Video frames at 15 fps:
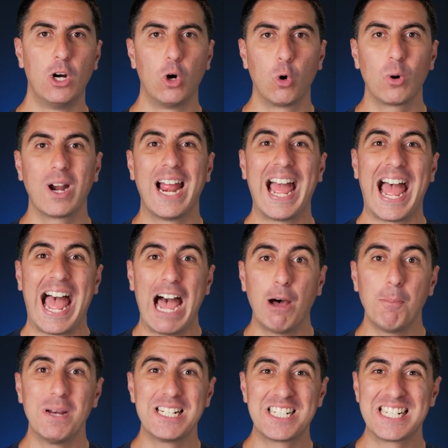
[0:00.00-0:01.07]
or how
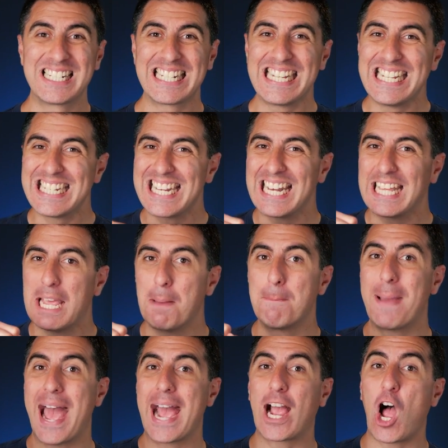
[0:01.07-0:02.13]
much it's easy to get
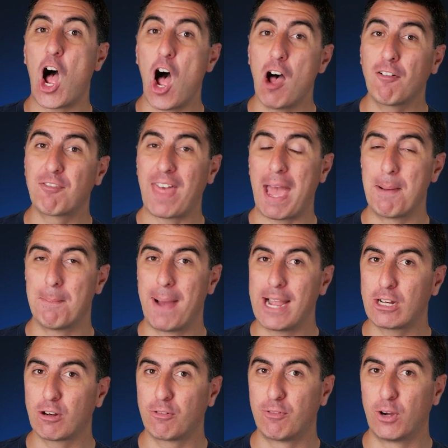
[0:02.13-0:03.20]
back off that
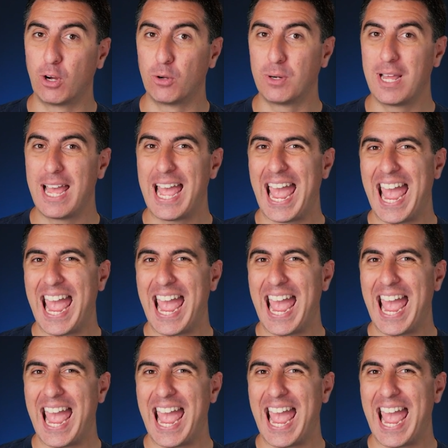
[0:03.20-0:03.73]
microphone